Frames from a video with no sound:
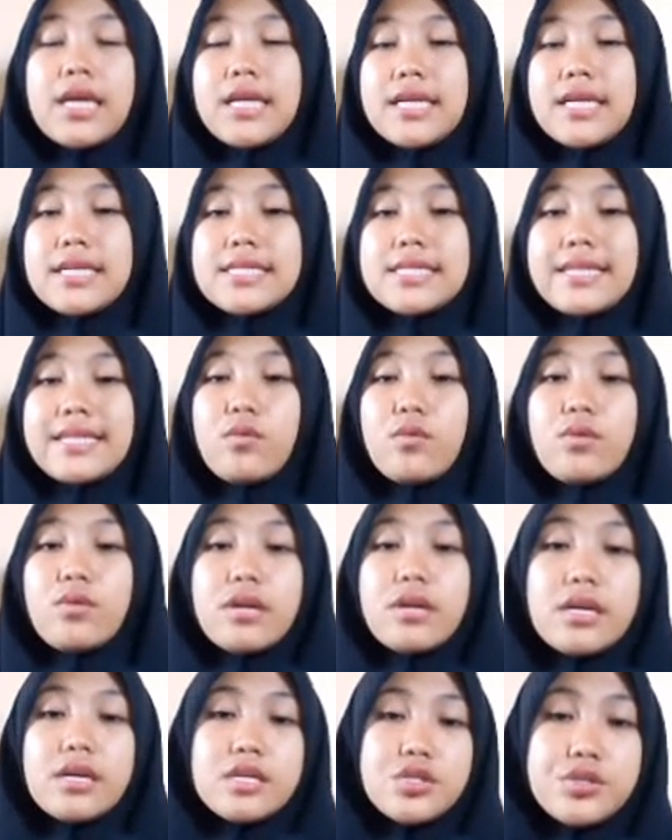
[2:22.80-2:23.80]
is
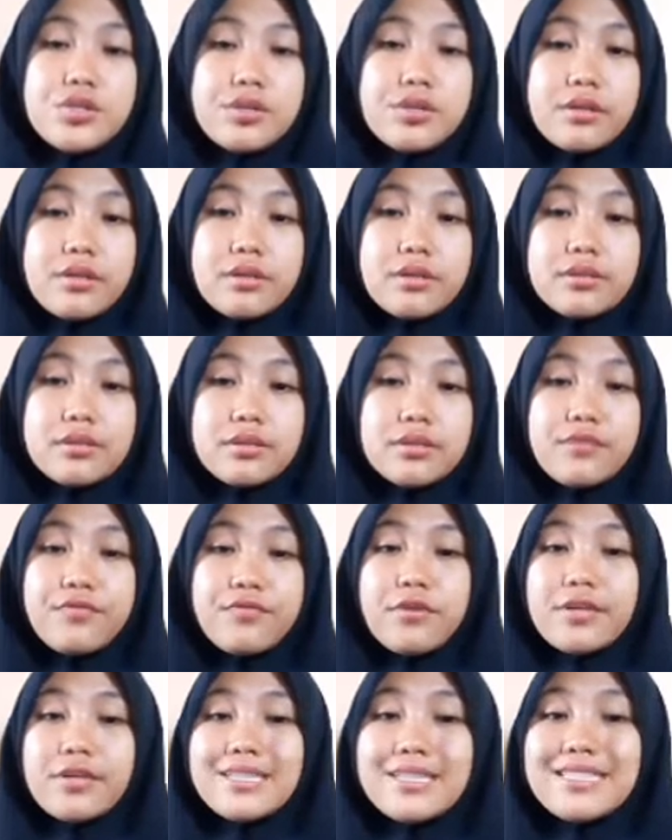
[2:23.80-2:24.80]
Education
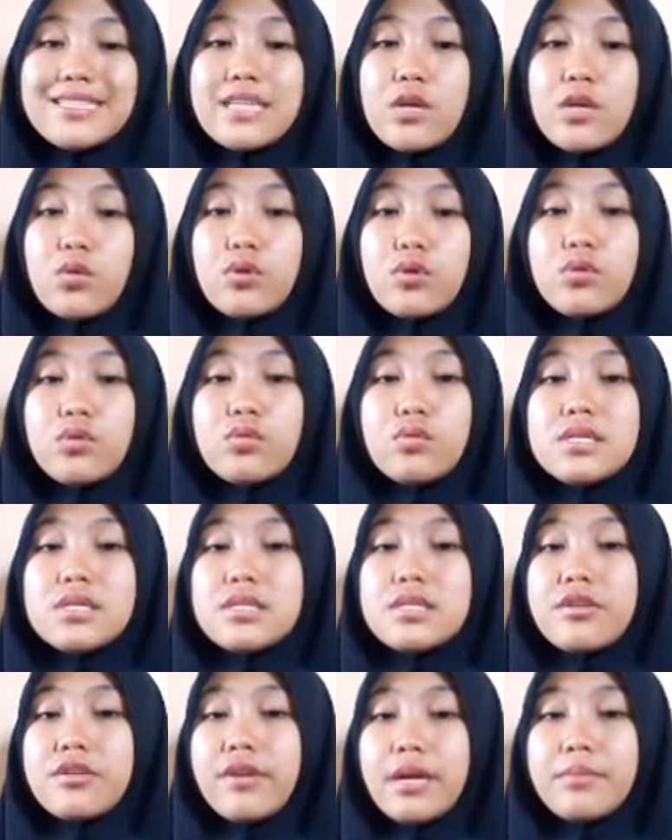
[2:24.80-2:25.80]
4.0 to
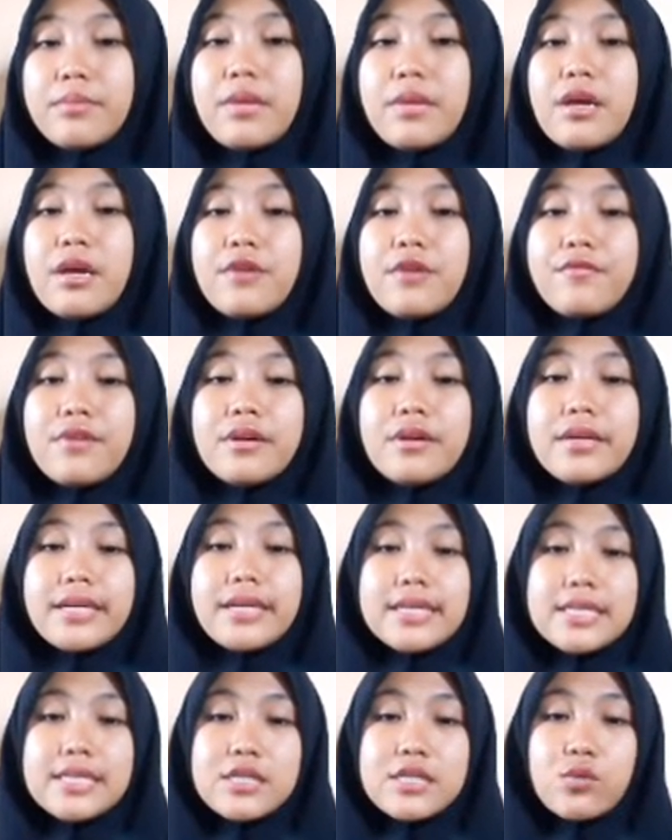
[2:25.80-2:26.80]
describe
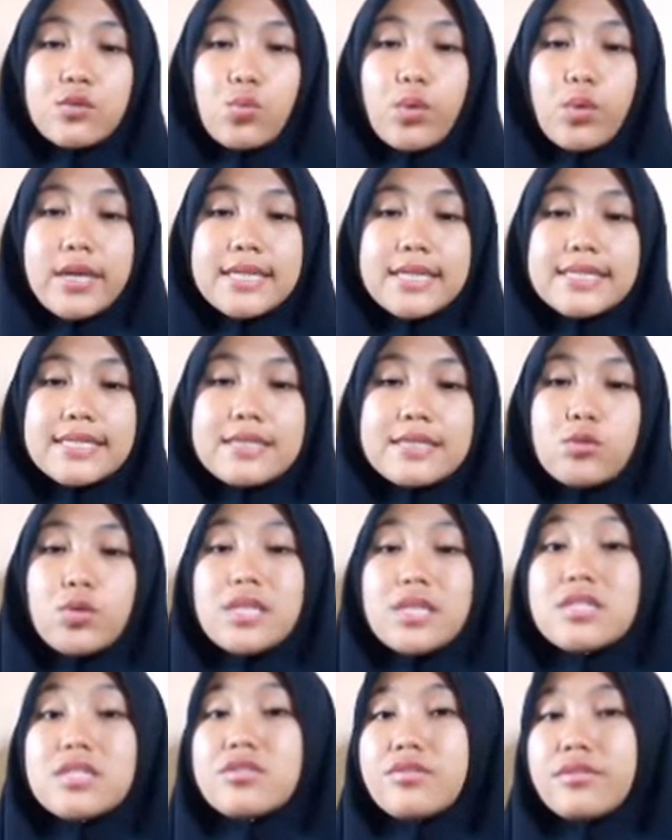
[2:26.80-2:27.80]
various ways to
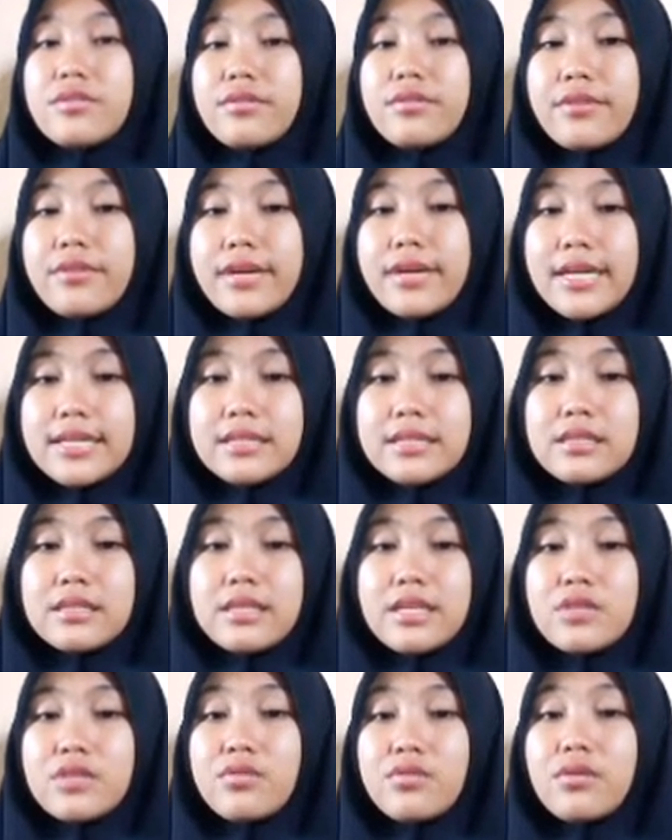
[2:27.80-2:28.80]
integrate
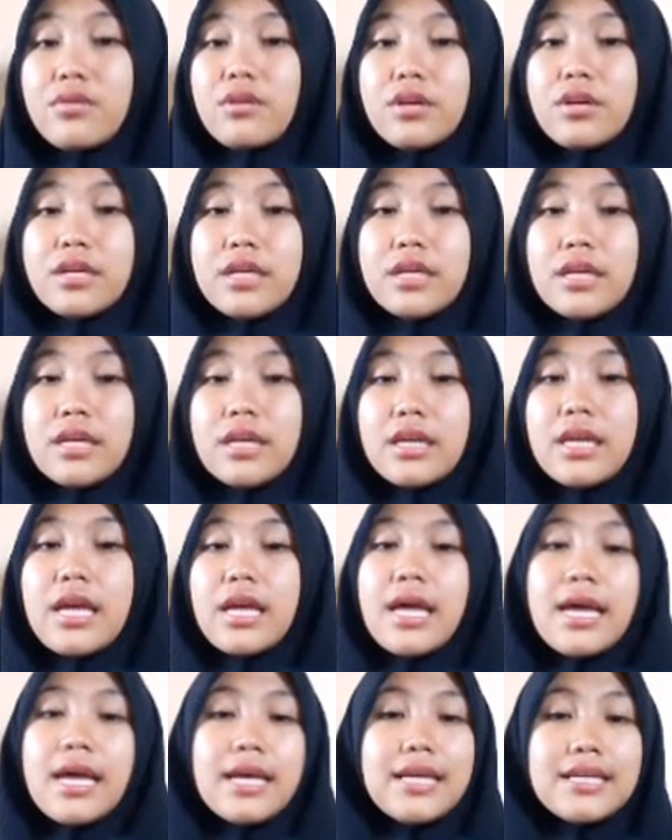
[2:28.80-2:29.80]
technology
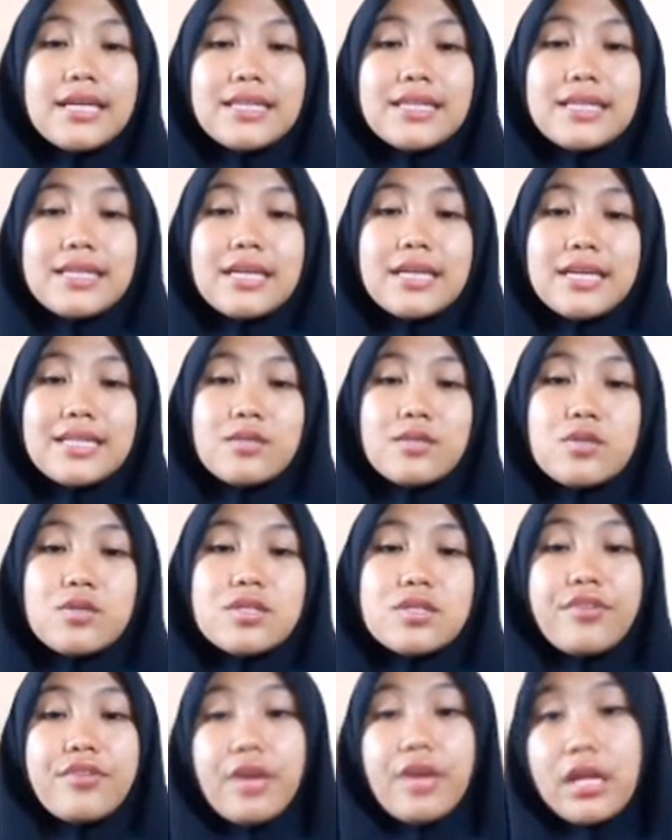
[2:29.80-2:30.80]
in the
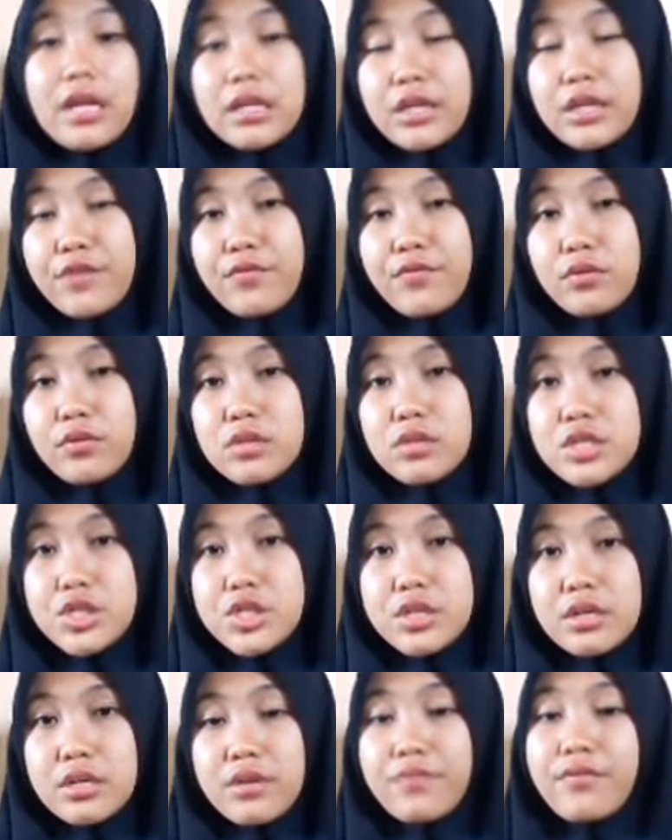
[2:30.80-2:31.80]
Industrial
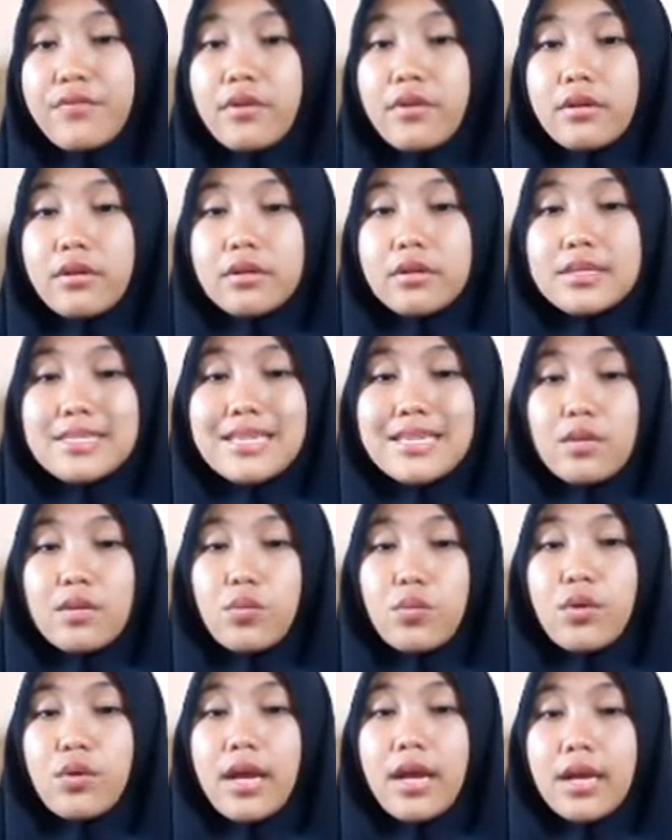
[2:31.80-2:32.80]
Revolution
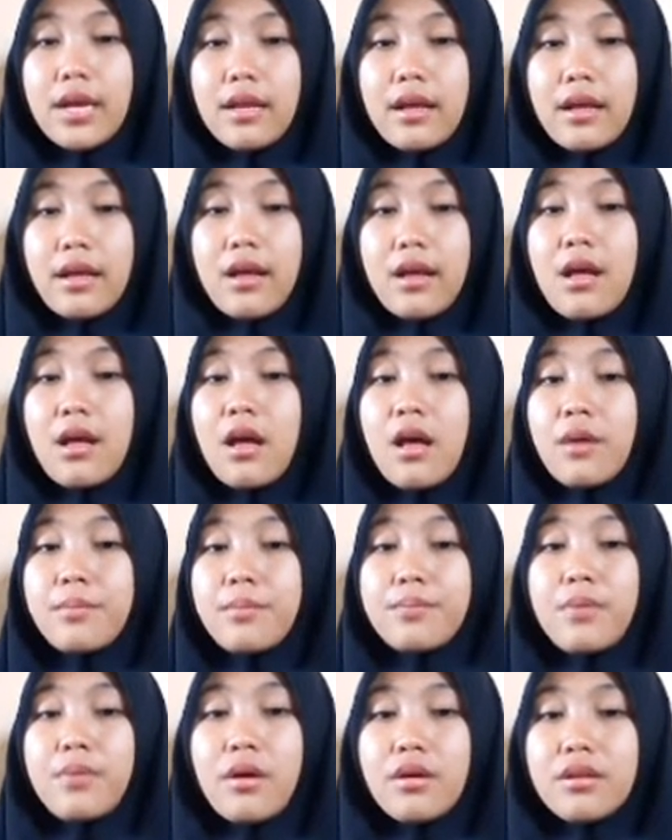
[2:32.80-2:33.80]
4.0 era,
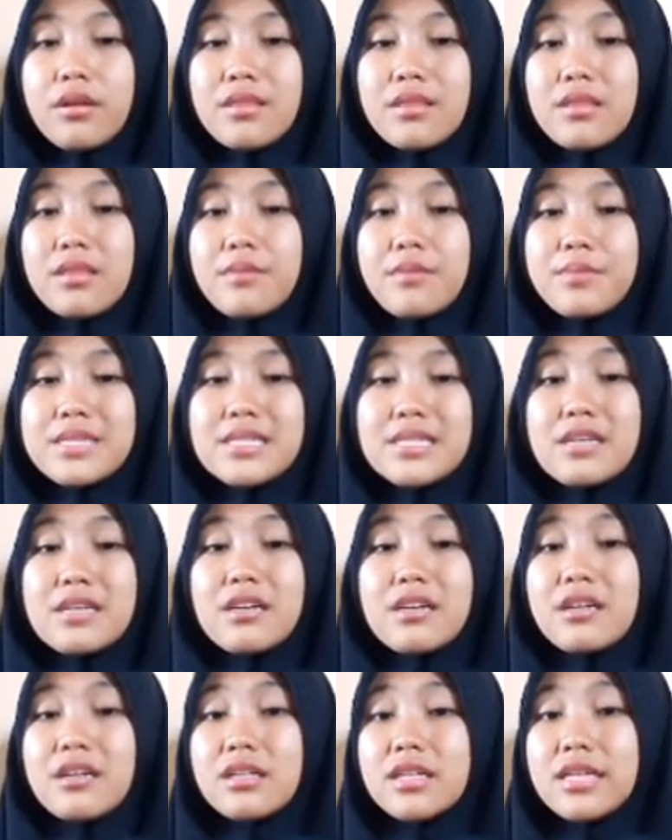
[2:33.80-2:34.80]
both
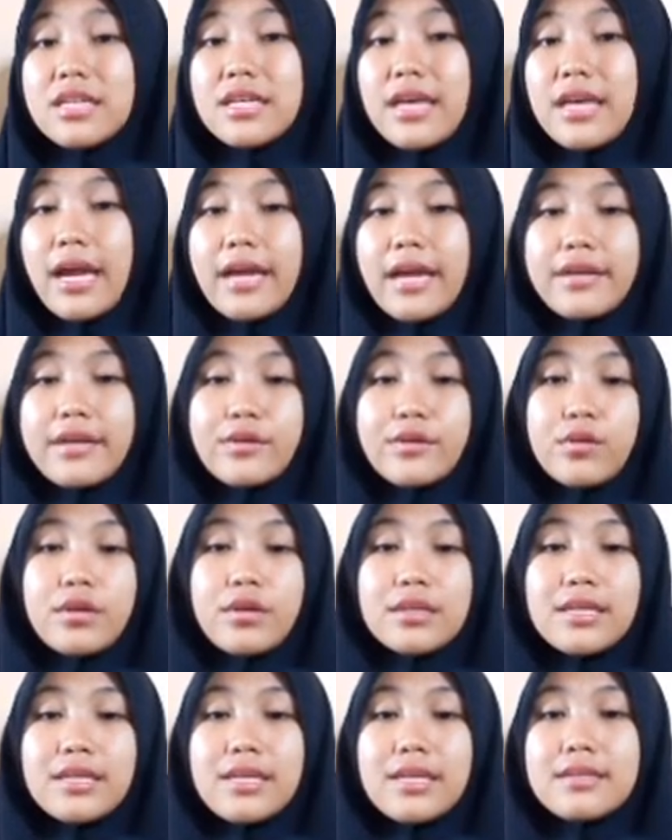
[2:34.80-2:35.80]
physically and
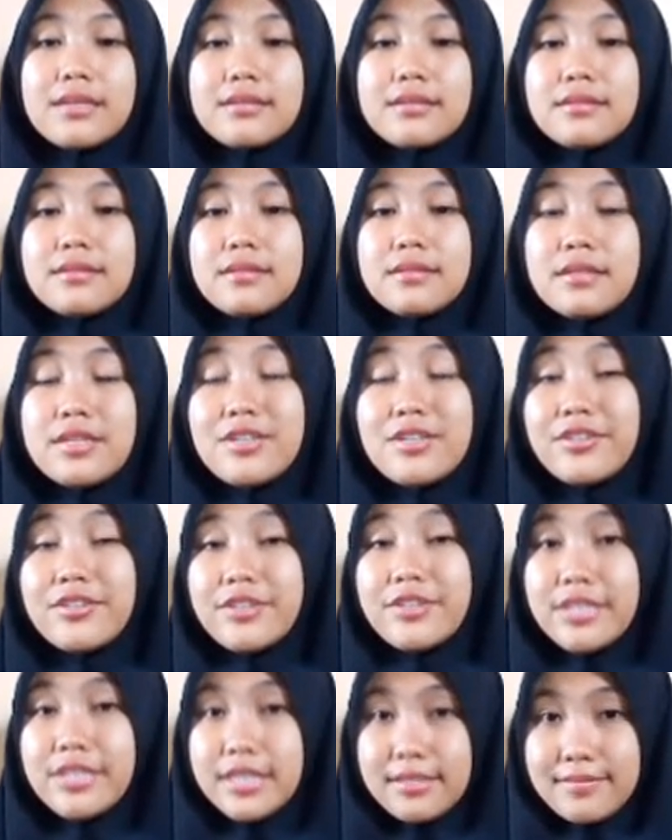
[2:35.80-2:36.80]
not into
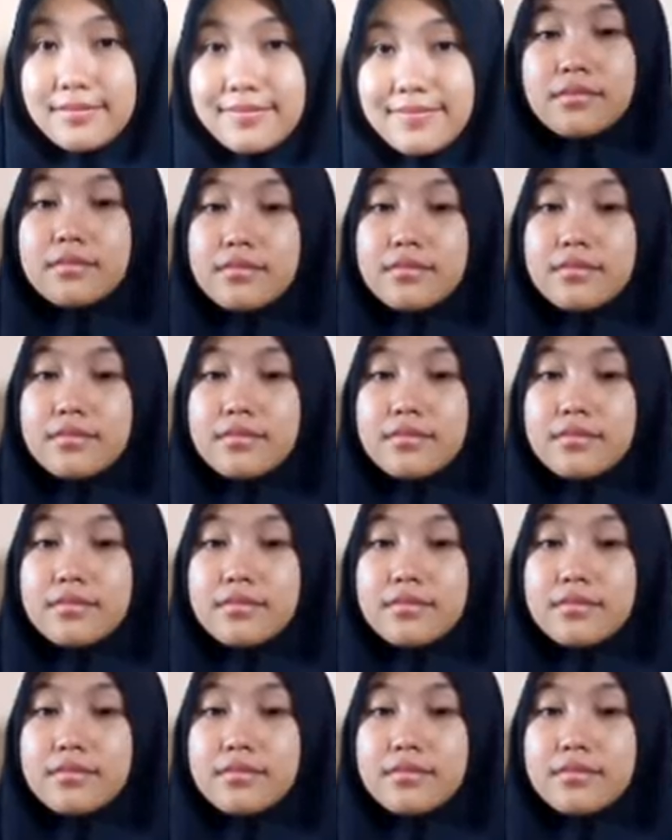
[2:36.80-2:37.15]
learning.